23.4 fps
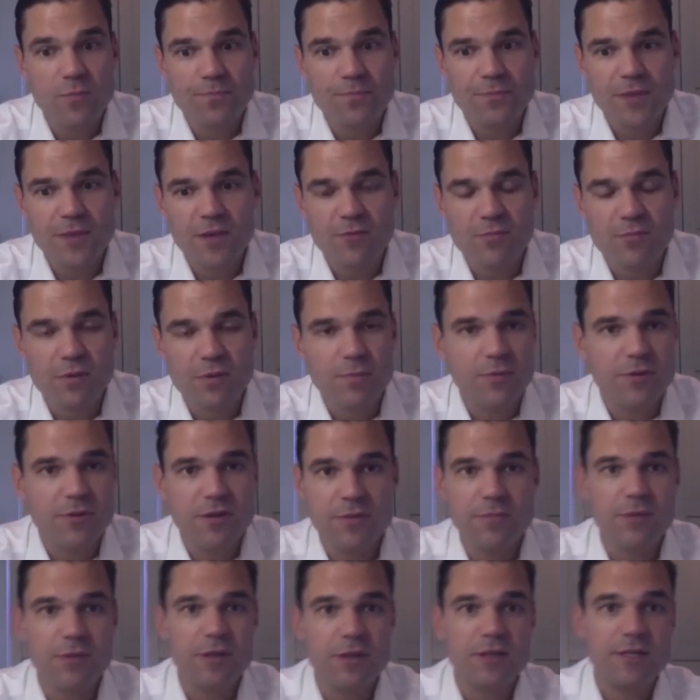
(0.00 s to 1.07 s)
give people the
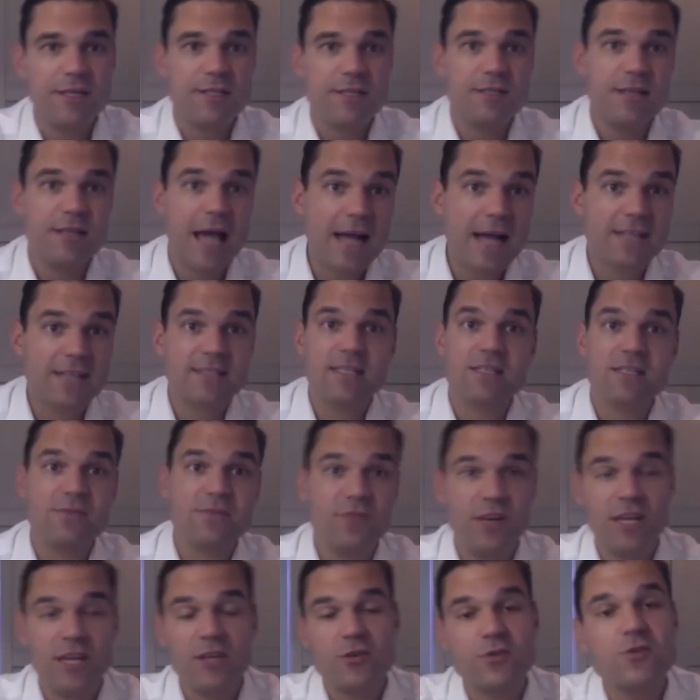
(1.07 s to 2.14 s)
ability to access
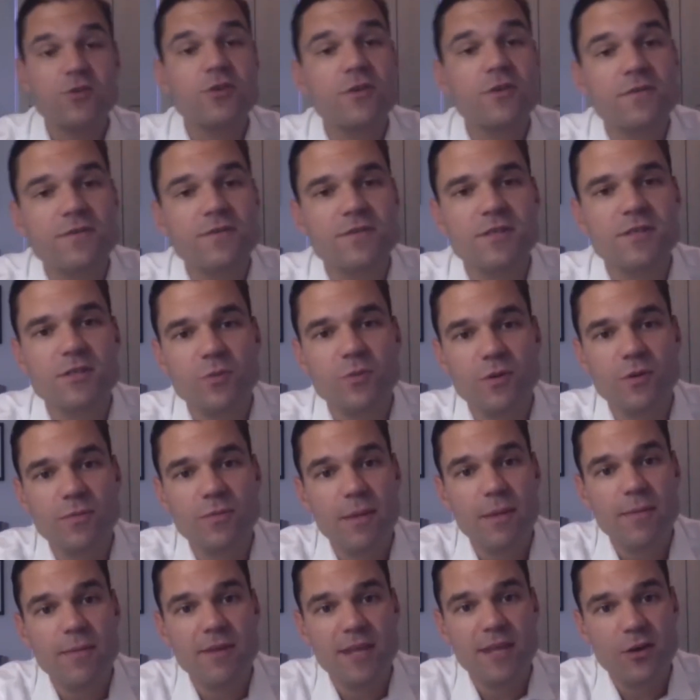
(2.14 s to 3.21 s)
financial services when
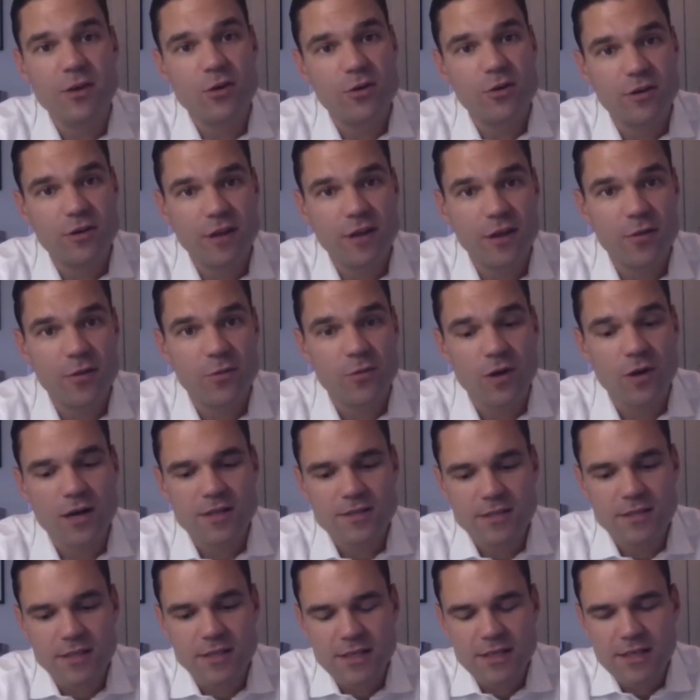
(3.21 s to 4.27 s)
maybe they couldn't
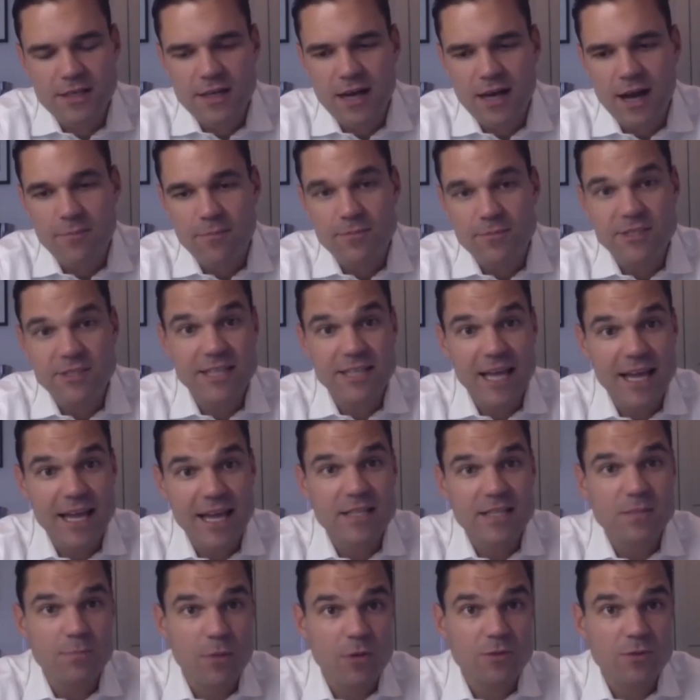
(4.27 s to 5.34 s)
otherwise. Today,
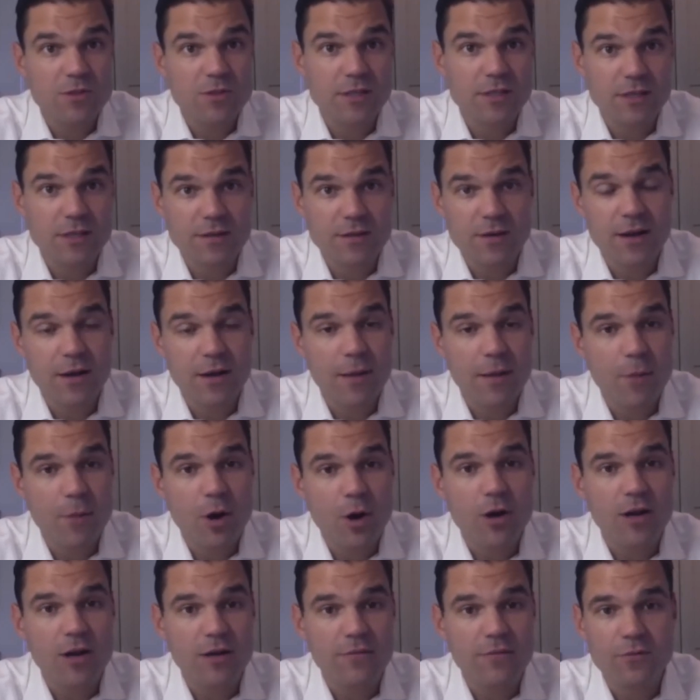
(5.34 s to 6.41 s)
it's mostly a
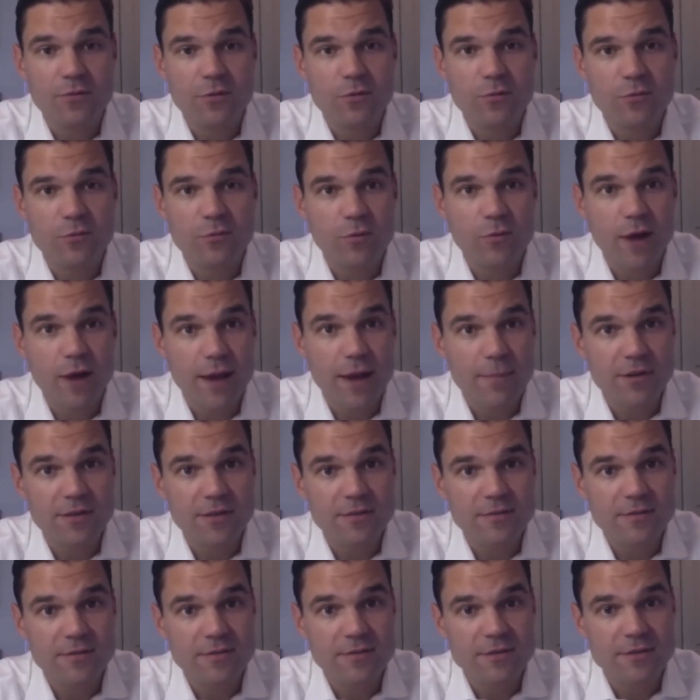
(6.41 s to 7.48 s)
market for rampant
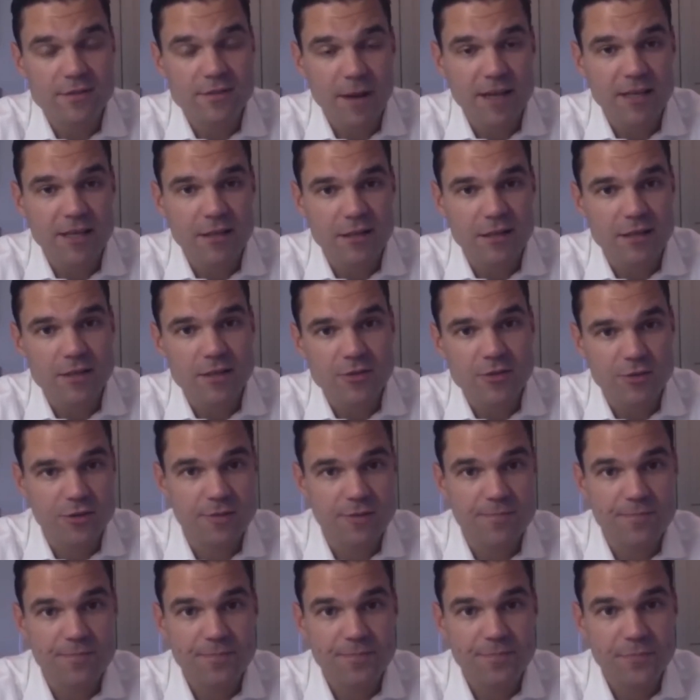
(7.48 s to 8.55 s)

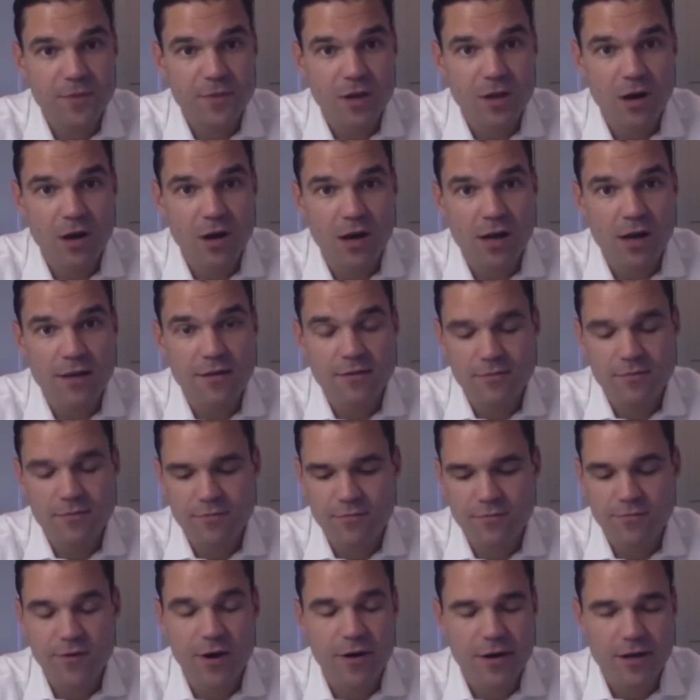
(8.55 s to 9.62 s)
speculation on
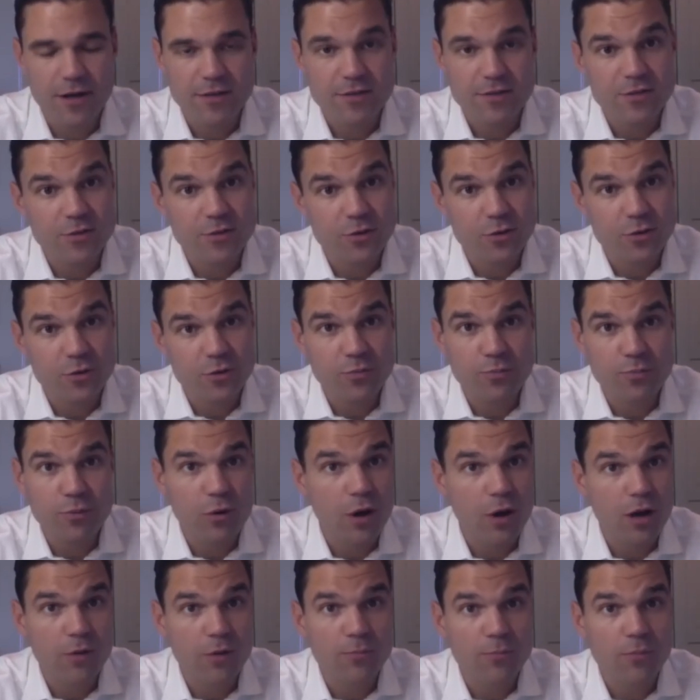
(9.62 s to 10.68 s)
various new
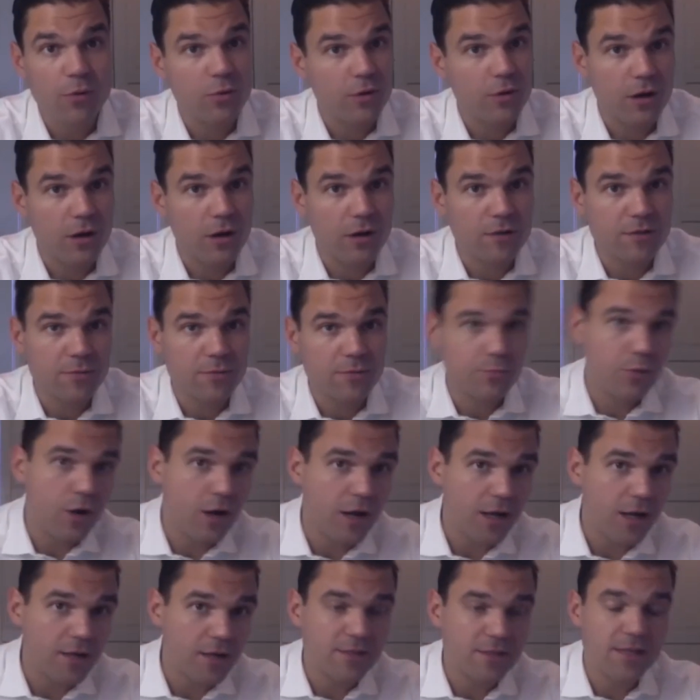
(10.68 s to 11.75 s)
protocols and
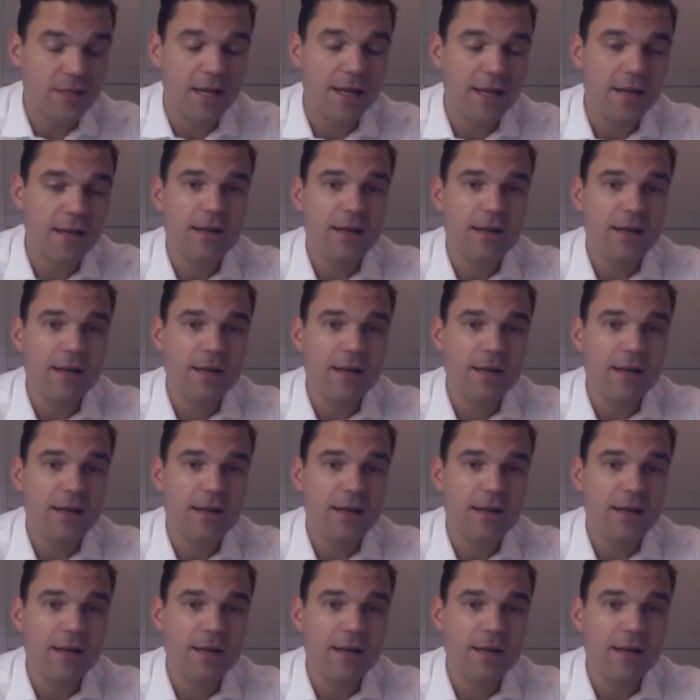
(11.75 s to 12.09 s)
products that